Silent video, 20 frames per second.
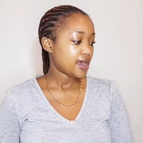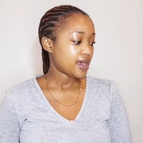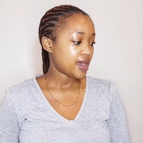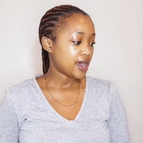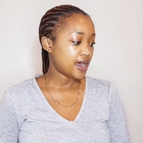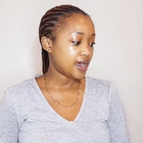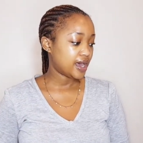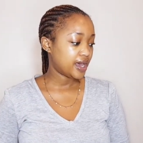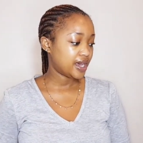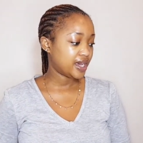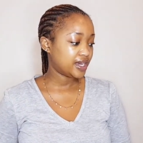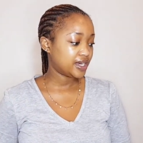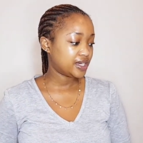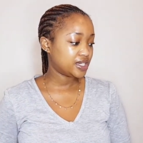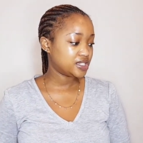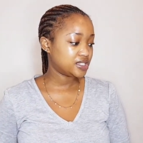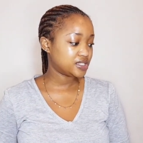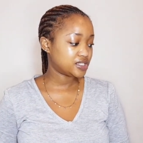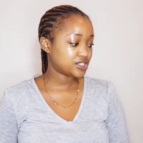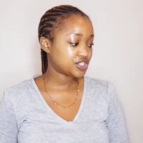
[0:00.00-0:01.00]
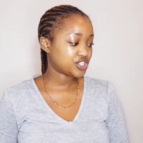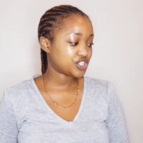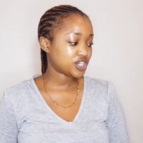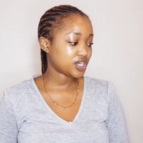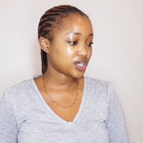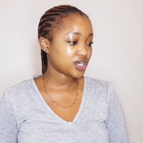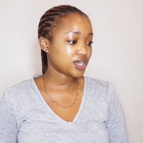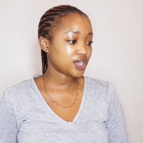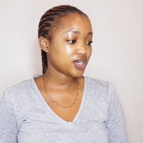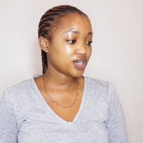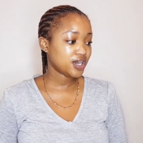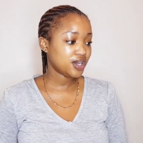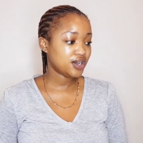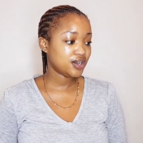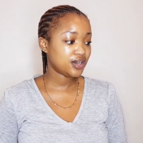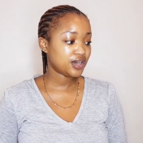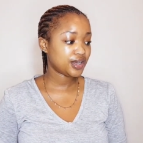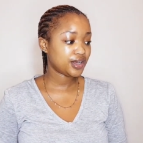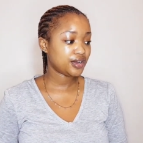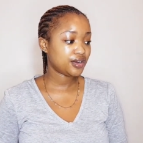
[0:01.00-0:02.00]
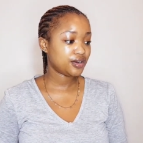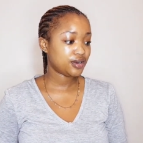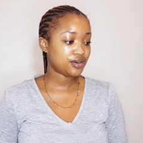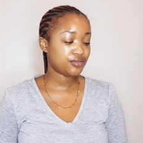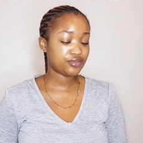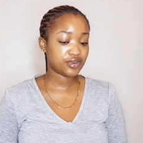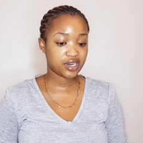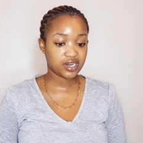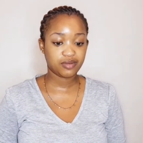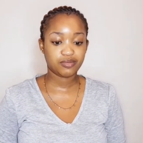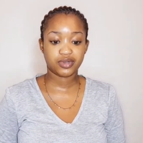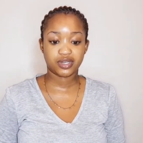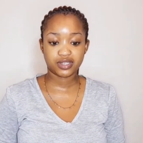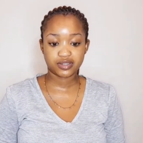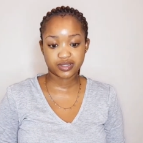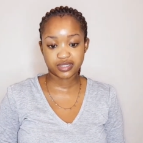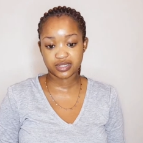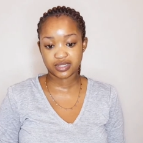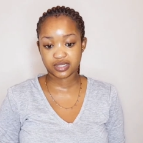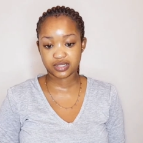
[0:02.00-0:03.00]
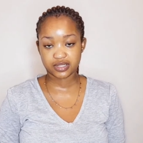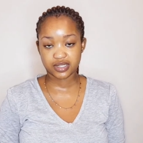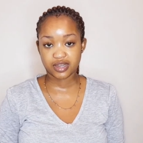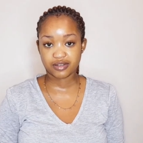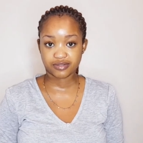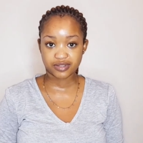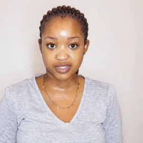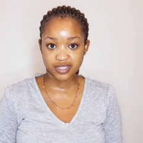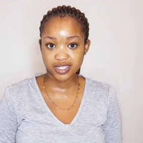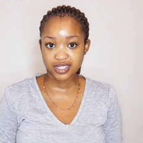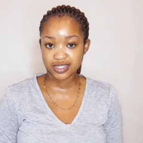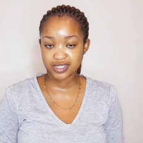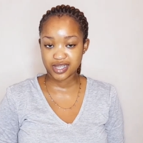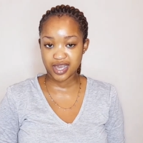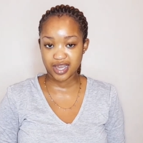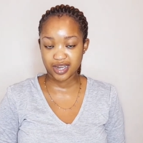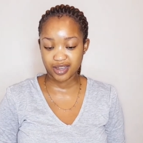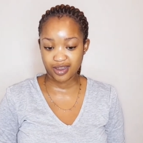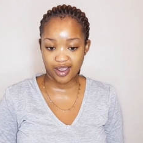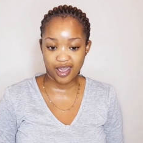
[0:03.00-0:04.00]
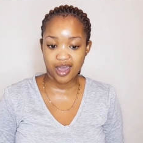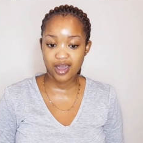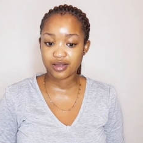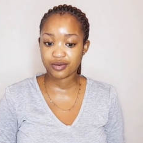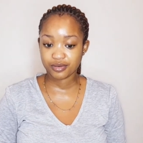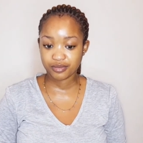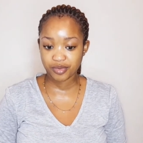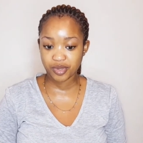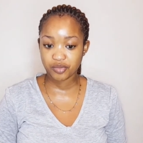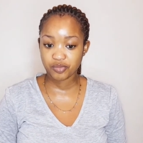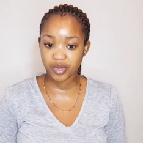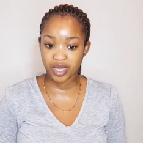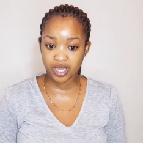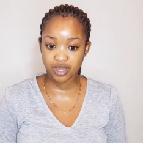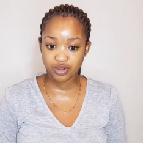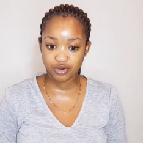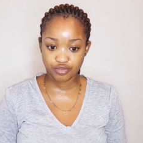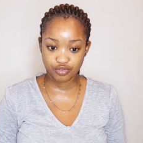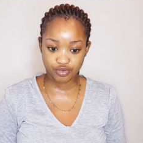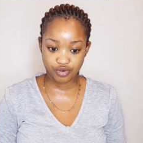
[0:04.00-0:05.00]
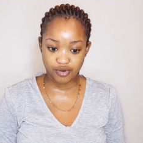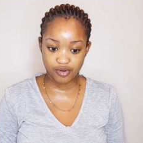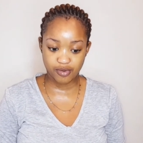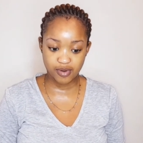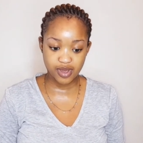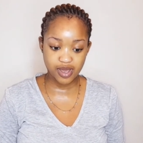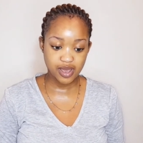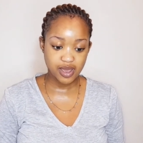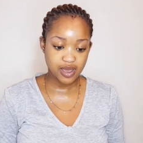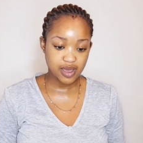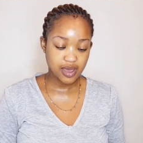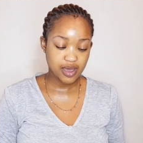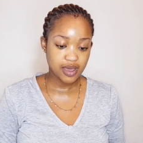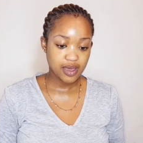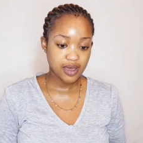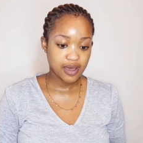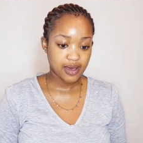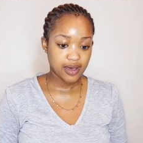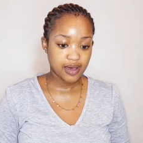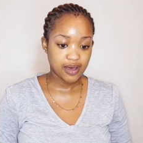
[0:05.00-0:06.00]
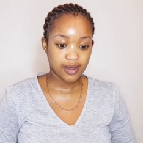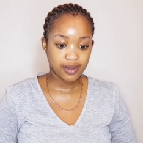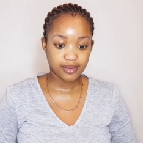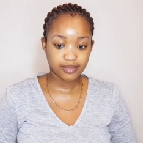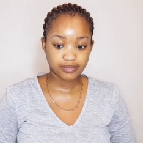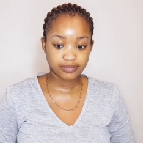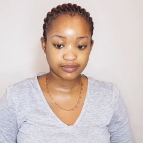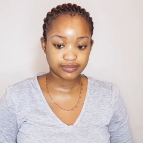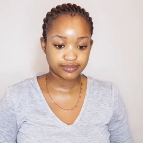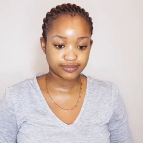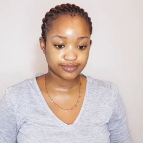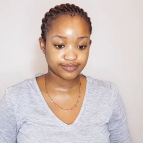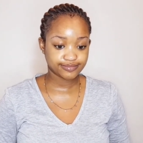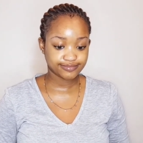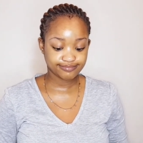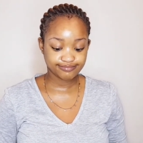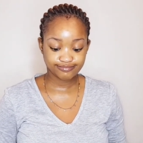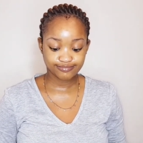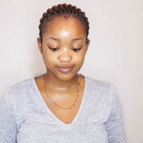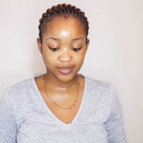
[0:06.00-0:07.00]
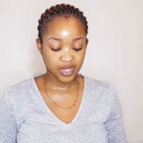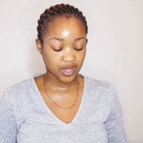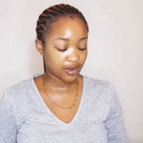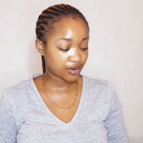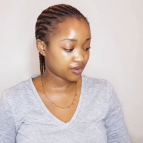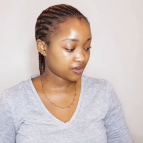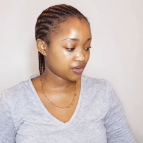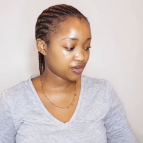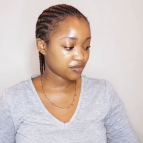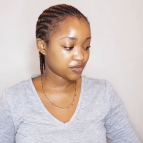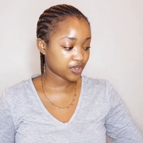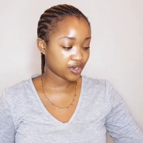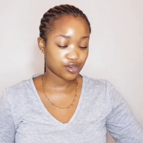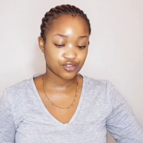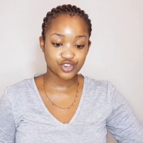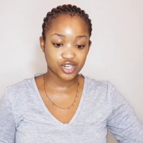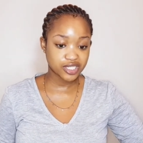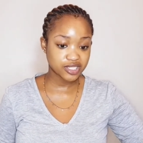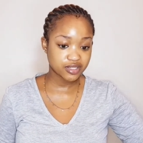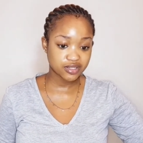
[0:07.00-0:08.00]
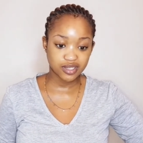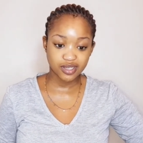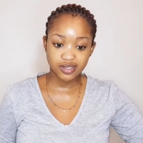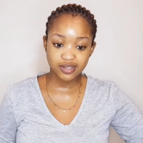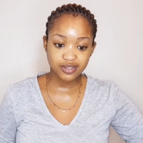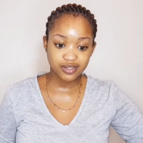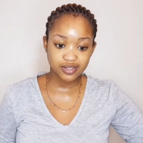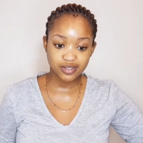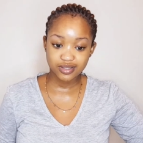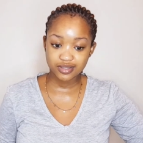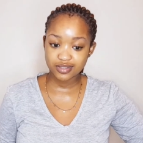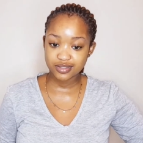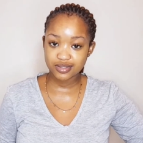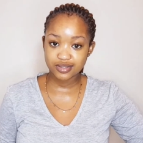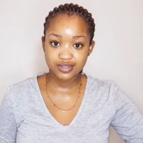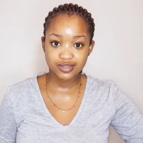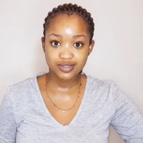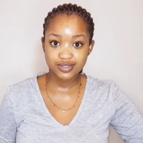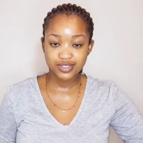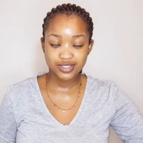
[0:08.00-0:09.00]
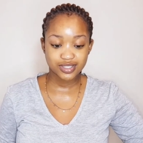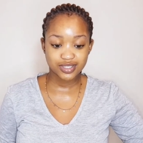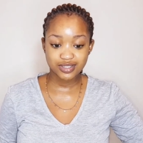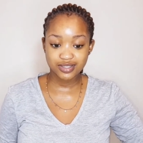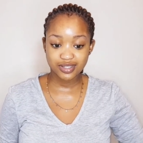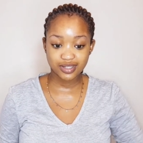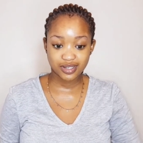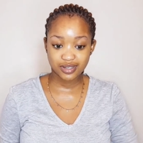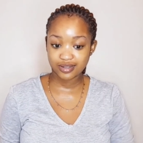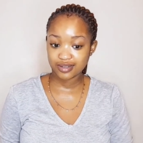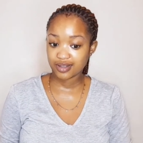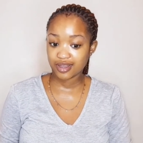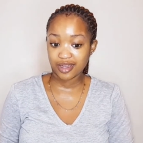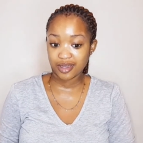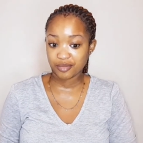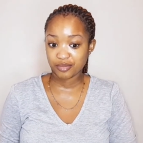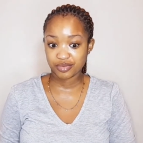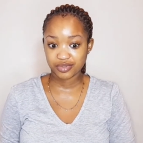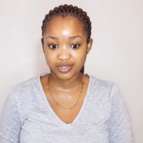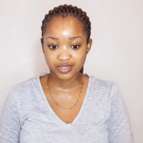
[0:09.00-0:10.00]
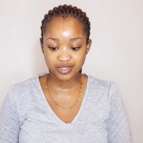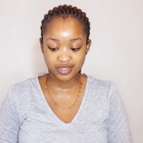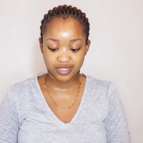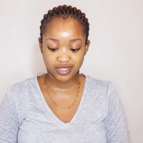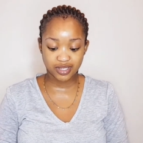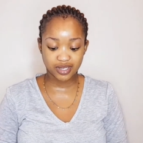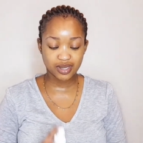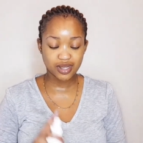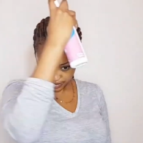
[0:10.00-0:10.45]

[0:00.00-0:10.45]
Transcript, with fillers: and she really believes in this stuff and says that yeah it'll make my hair grow um i don't know i'm gonna trust her because she's the hair person